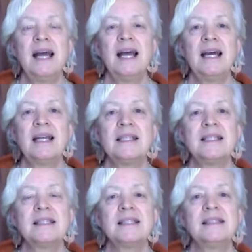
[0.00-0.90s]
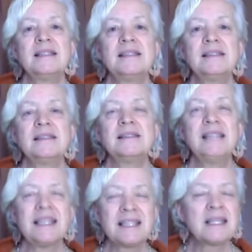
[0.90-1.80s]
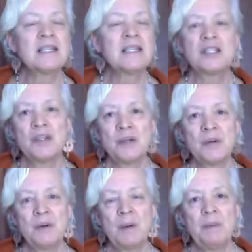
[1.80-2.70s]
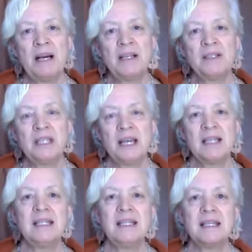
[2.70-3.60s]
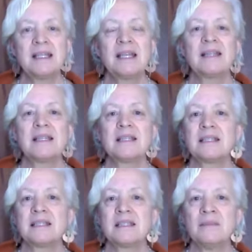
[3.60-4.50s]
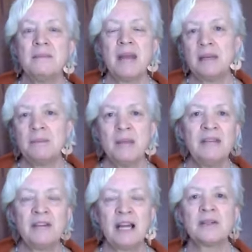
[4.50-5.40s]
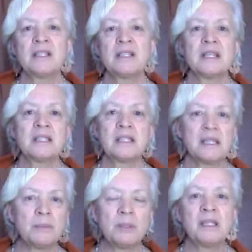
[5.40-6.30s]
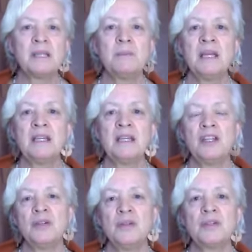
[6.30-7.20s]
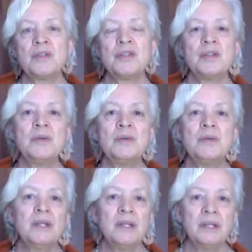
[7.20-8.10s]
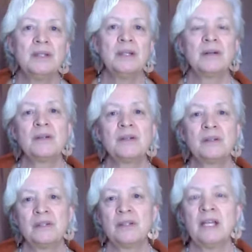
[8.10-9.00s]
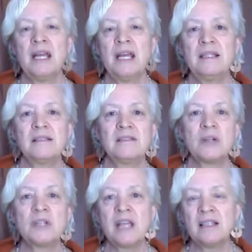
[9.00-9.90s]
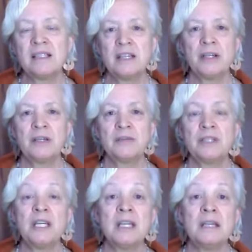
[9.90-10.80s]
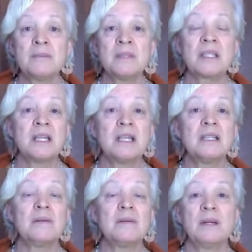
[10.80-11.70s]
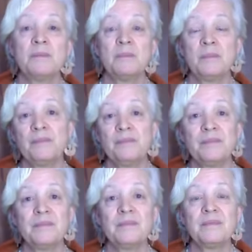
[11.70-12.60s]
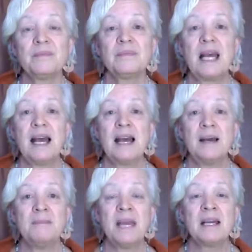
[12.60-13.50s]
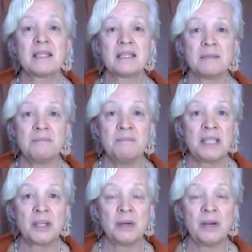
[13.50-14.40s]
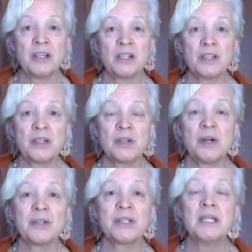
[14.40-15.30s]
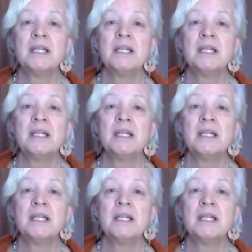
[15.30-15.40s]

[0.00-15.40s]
And Let's think too about the idea that this is a man-made virus that's deliberately being used to, you know, create totalitarian regimes and and make us submit to greater controls.